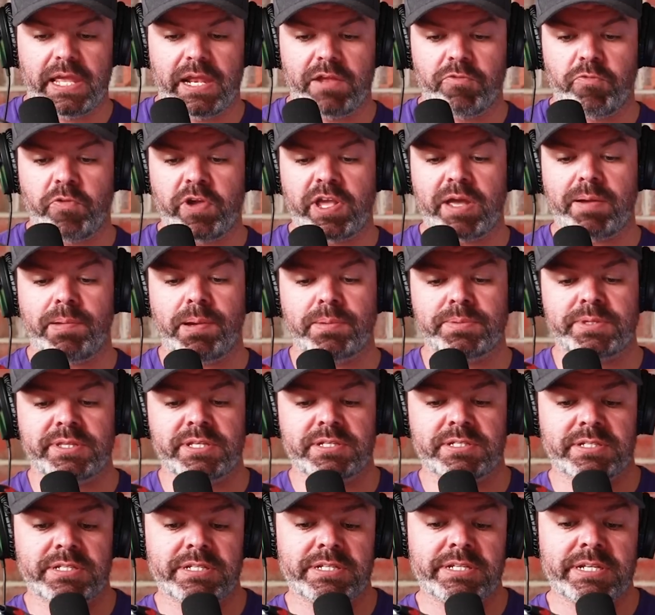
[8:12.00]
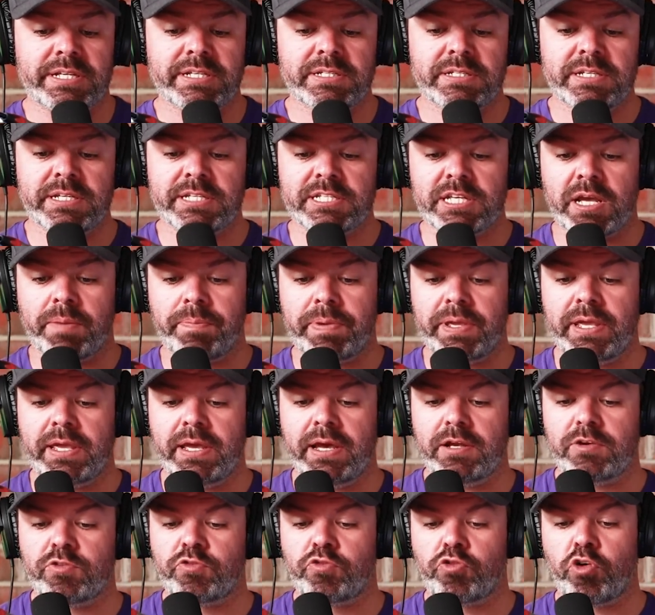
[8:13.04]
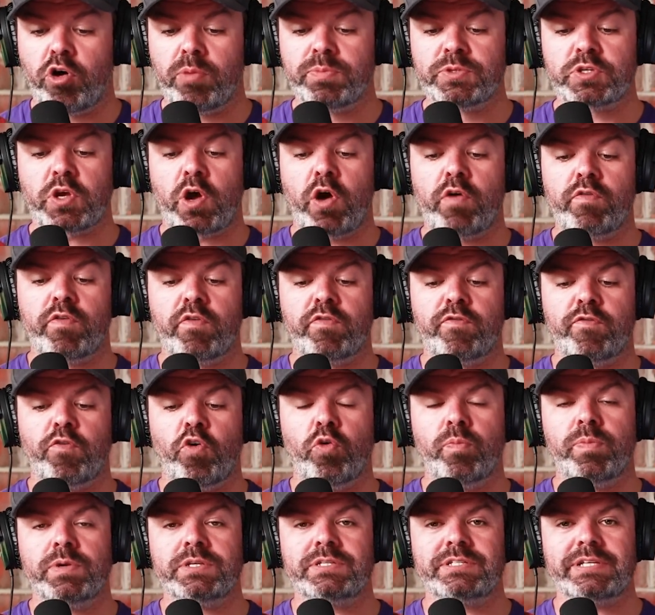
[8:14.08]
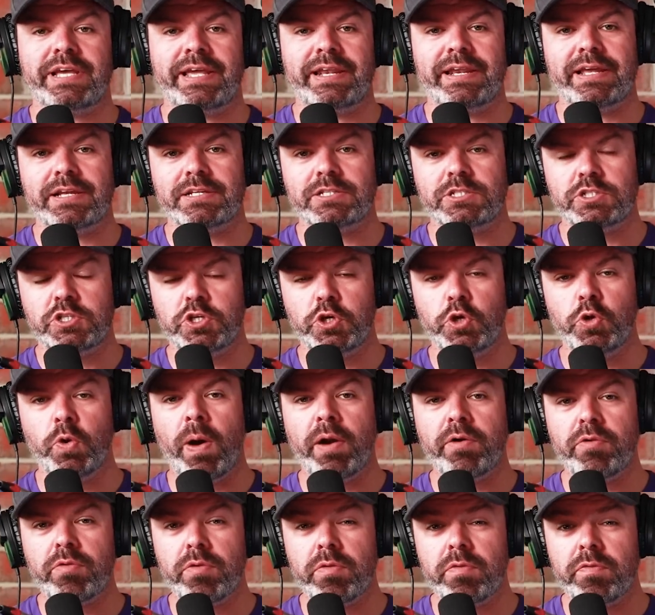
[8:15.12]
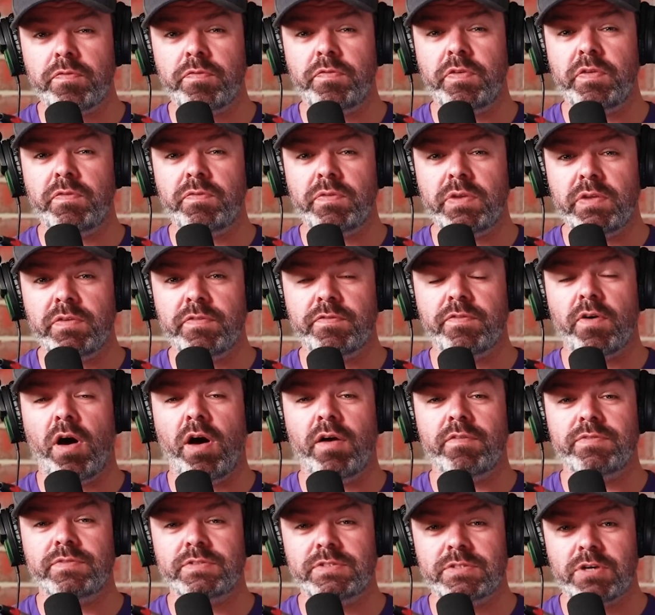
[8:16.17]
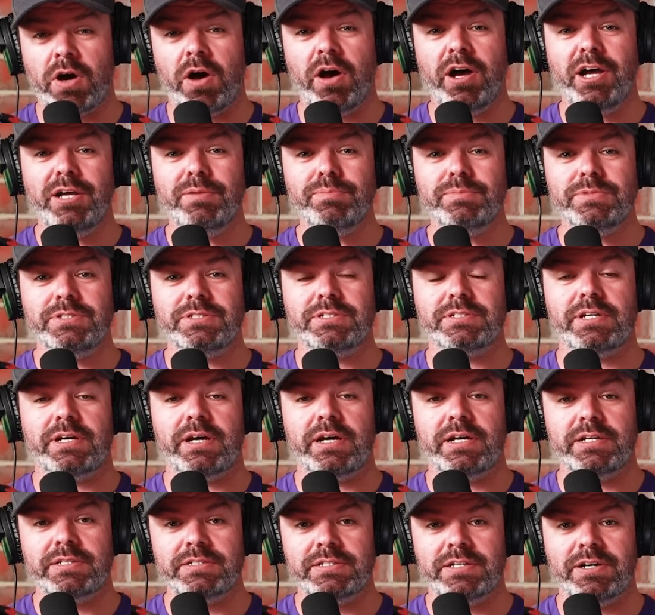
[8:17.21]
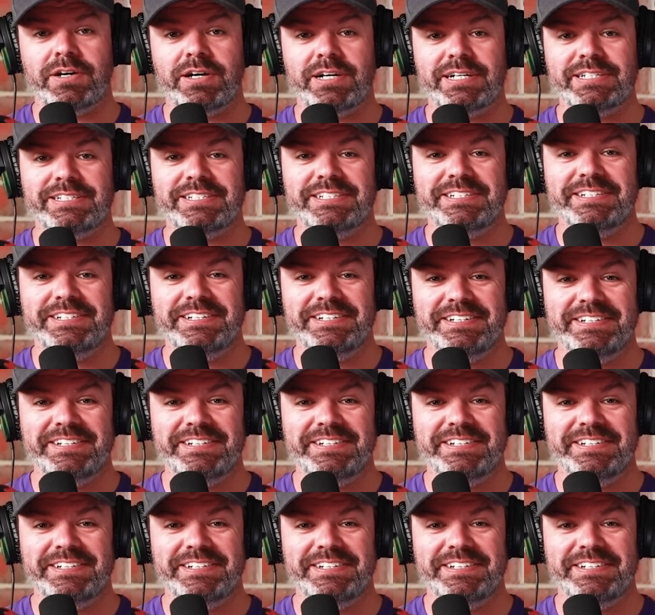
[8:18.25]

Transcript: And if we come up the statistics up here, drops over 4%, 255 times a night.